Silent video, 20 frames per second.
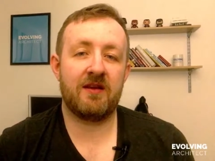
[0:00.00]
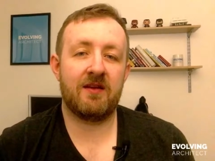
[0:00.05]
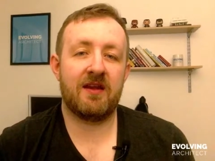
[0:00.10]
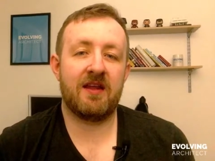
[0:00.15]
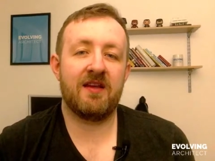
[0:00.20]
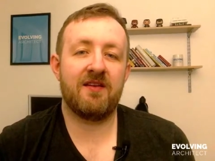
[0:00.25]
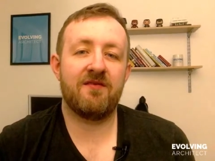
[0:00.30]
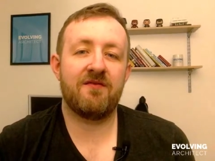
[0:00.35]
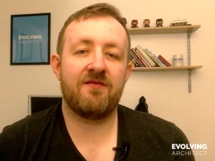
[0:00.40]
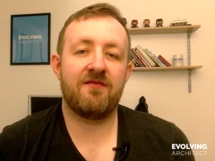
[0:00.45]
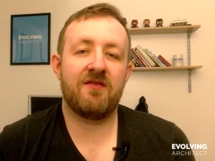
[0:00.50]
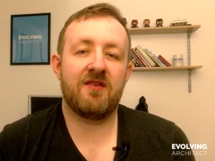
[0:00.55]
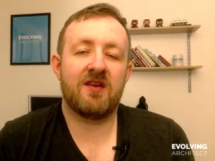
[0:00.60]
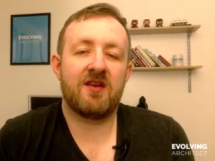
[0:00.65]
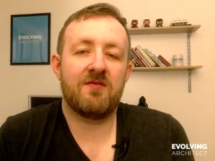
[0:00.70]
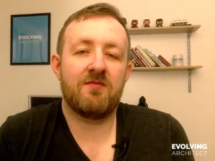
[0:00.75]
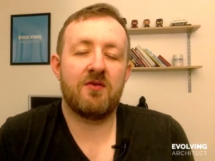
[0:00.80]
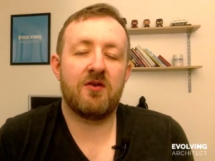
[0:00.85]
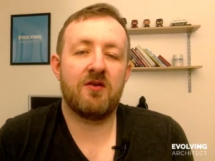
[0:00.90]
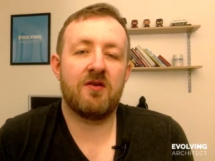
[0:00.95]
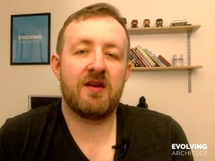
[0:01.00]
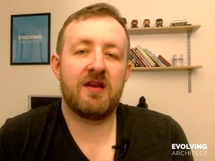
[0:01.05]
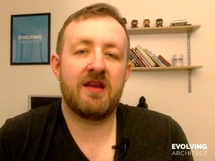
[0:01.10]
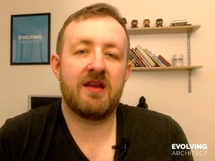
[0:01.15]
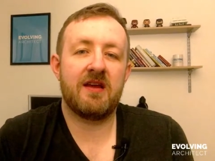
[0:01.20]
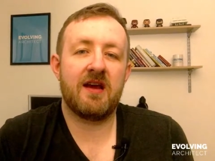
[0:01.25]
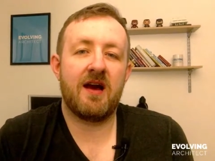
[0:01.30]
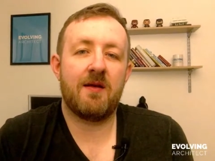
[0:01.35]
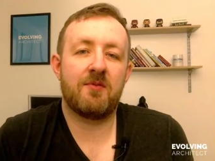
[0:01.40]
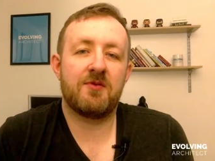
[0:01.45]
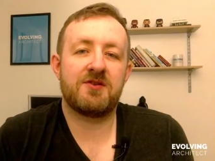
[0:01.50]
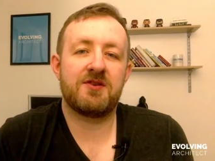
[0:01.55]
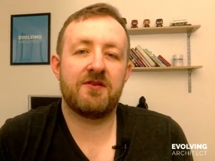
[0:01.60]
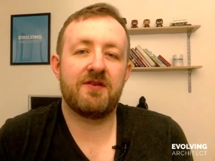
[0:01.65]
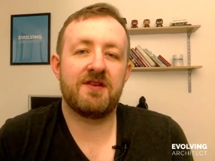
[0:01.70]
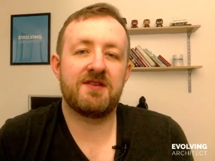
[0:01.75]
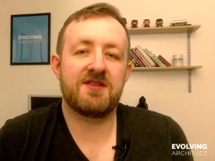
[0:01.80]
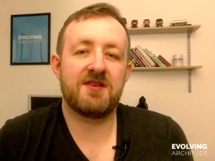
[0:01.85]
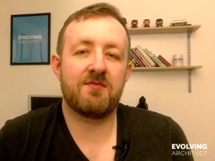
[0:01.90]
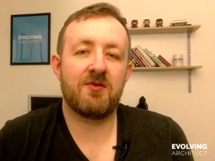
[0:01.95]
give the community
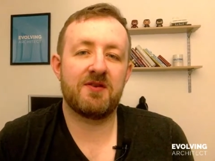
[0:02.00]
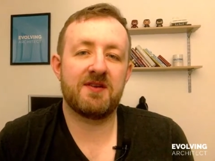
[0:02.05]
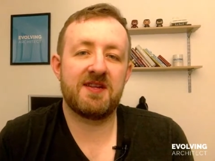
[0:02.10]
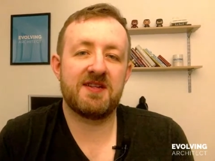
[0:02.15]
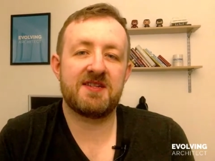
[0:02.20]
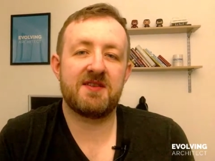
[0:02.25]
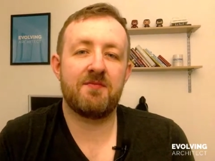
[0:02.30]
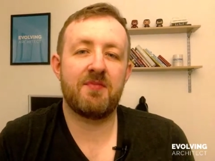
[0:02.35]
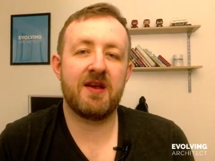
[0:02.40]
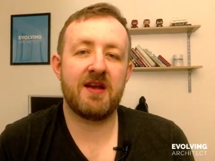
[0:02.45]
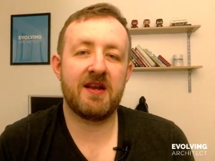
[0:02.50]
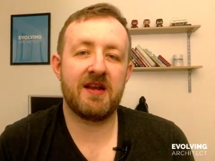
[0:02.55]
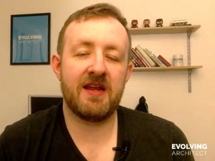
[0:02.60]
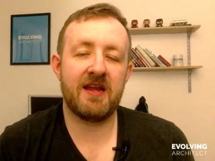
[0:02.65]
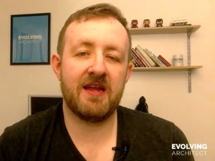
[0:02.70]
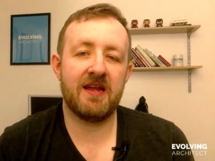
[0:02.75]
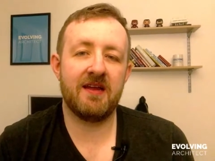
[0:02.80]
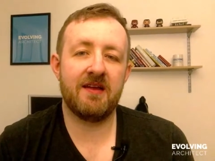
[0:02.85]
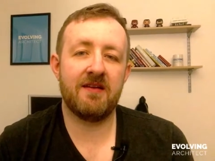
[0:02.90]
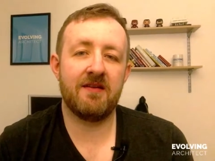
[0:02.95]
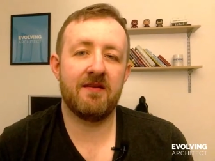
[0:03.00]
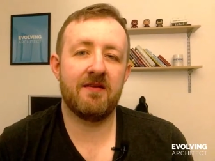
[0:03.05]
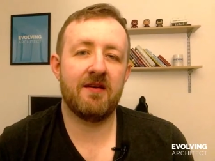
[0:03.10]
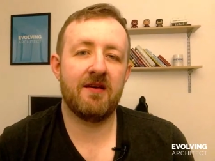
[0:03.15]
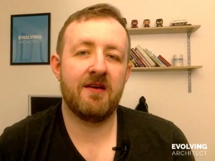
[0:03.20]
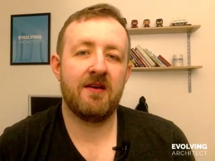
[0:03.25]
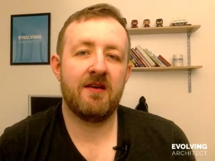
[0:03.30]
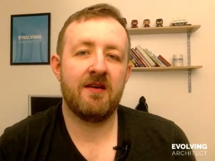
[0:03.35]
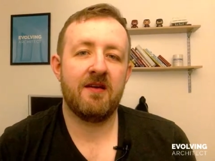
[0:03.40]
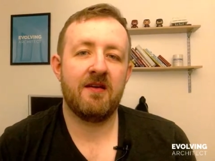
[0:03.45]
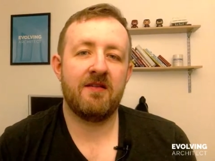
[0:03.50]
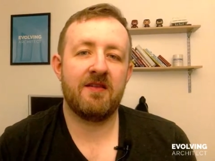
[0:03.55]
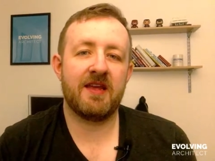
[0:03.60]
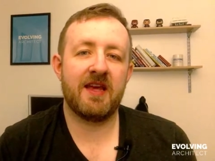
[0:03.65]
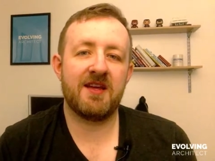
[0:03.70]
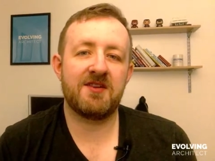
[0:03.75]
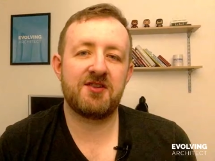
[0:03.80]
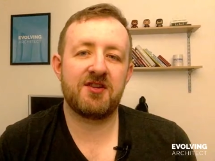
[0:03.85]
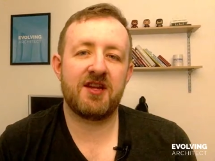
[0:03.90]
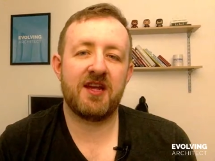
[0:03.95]
opportunities to participate in the
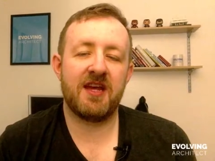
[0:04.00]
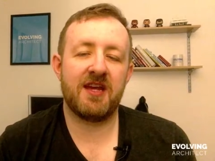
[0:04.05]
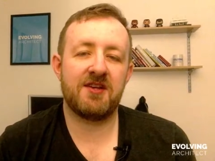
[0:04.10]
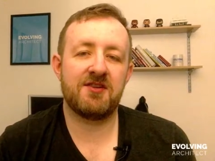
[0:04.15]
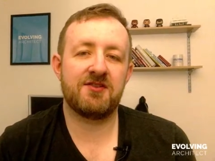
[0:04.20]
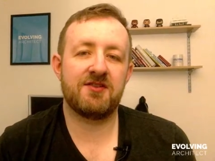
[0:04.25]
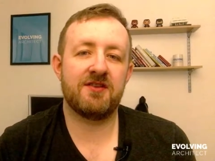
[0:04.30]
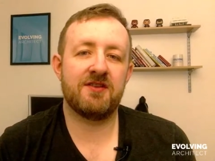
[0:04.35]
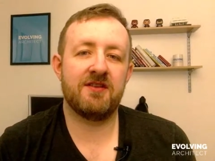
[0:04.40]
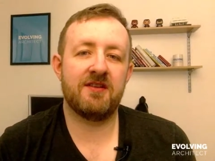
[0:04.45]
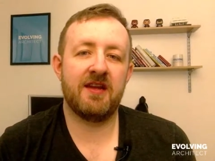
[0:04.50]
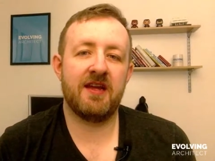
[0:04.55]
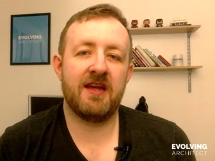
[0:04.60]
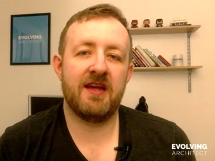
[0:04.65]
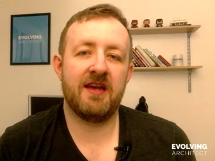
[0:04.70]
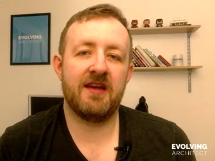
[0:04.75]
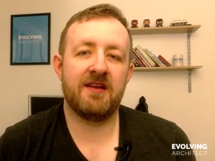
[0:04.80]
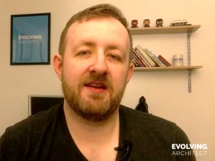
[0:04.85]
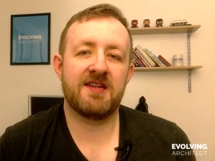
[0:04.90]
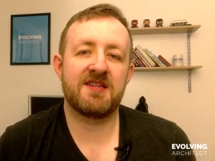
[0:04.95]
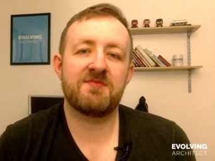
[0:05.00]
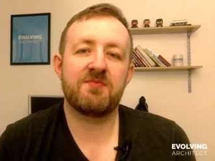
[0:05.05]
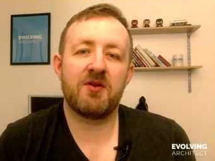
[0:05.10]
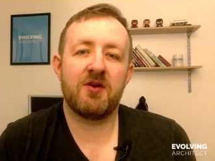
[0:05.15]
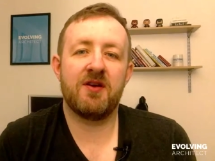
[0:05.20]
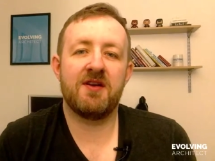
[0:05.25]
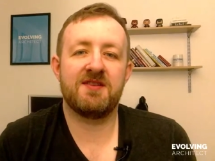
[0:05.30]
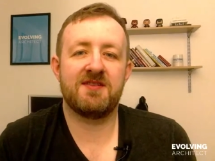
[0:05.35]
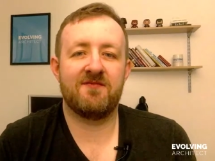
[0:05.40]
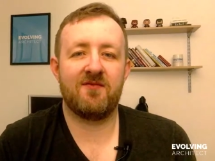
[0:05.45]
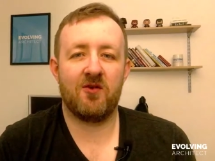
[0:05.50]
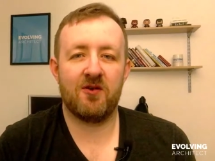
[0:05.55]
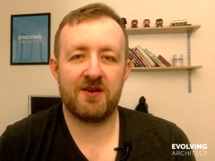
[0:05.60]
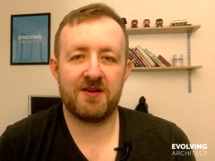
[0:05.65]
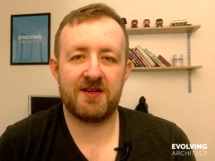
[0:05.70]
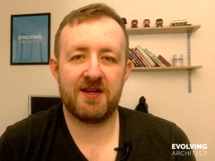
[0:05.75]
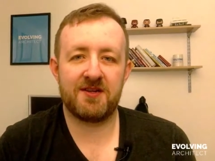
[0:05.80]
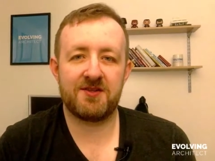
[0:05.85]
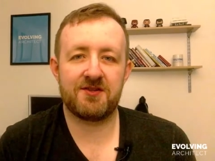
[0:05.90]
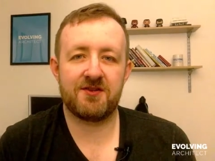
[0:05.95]
education and experience of
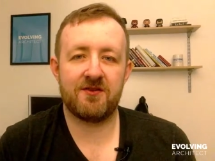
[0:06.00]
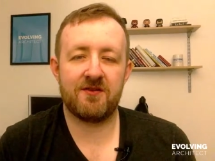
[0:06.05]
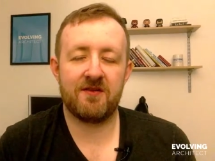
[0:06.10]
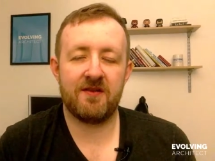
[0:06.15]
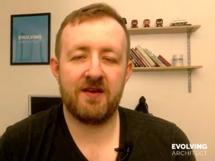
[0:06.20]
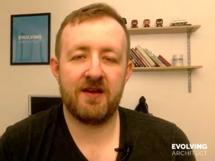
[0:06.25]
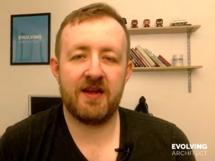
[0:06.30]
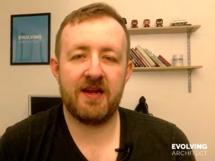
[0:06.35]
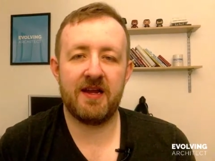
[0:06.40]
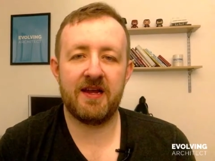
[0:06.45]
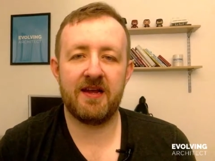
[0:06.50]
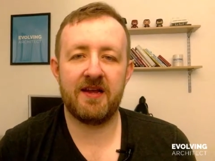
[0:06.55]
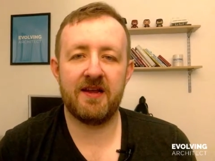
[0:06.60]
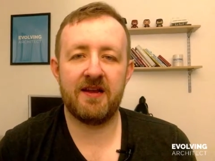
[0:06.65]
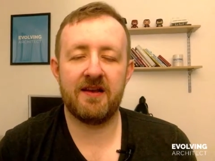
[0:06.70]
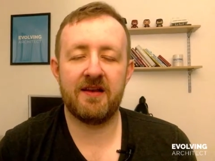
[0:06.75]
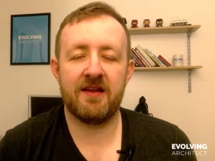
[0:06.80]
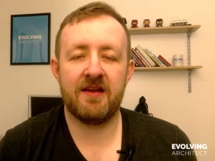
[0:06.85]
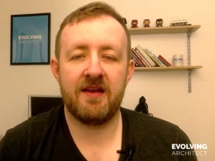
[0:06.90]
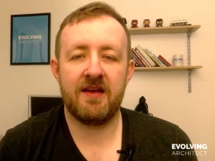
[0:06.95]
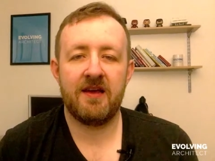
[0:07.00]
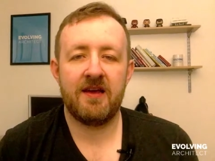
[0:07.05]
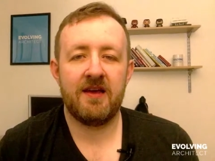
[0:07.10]
architecture, and